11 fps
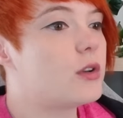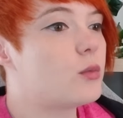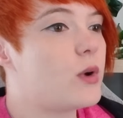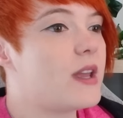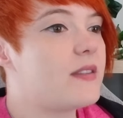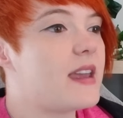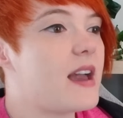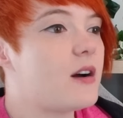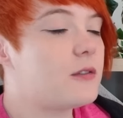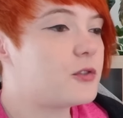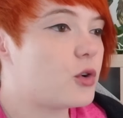Wait, the
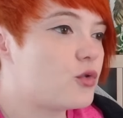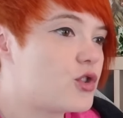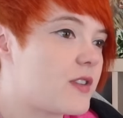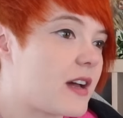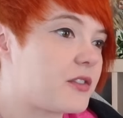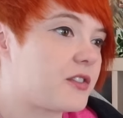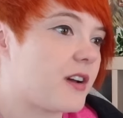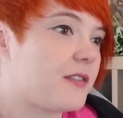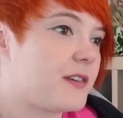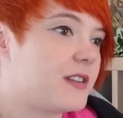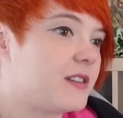elf told you that
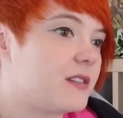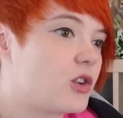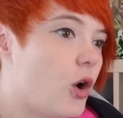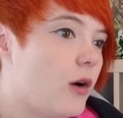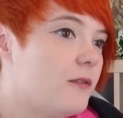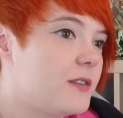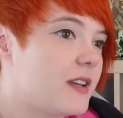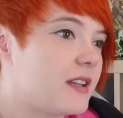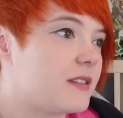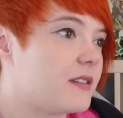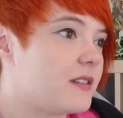stuff in
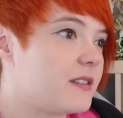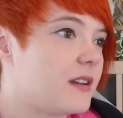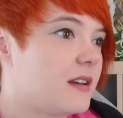confidence.